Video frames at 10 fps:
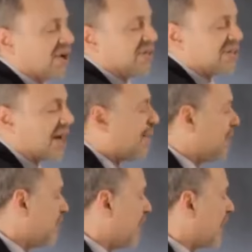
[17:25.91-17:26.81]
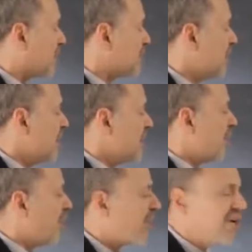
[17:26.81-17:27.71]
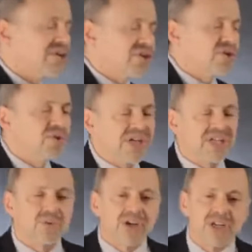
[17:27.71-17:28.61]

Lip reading: on the top of the box. Now what we're going to do is we're